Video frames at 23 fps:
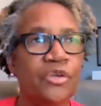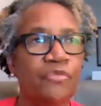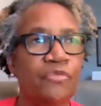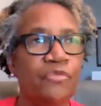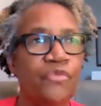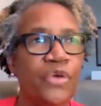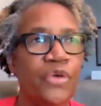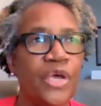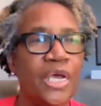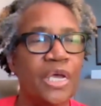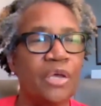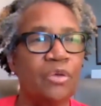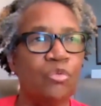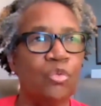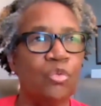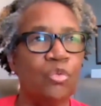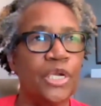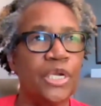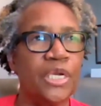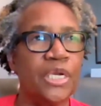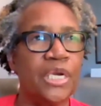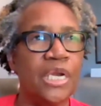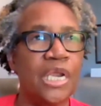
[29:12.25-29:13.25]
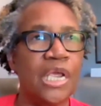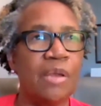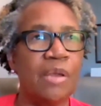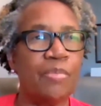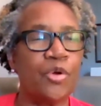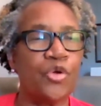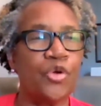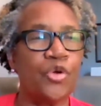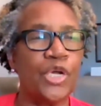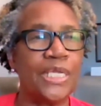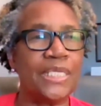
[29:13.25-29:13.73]
to find what
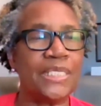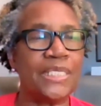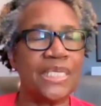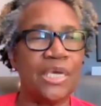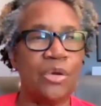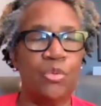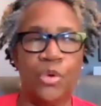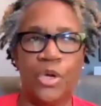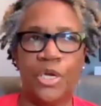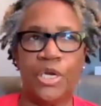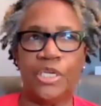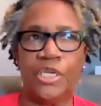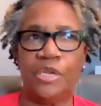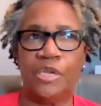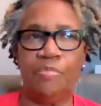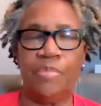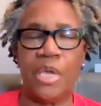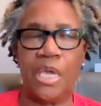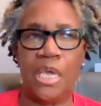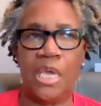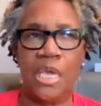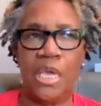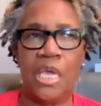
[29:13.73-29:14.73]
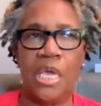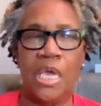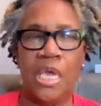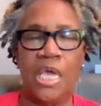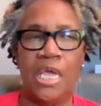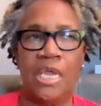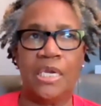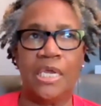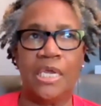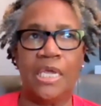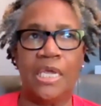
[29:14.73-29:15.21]
neighborhoods I wanted to be
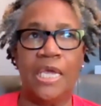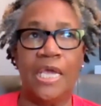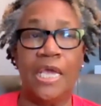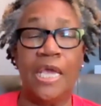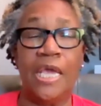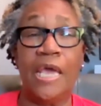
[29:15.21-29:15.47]
in.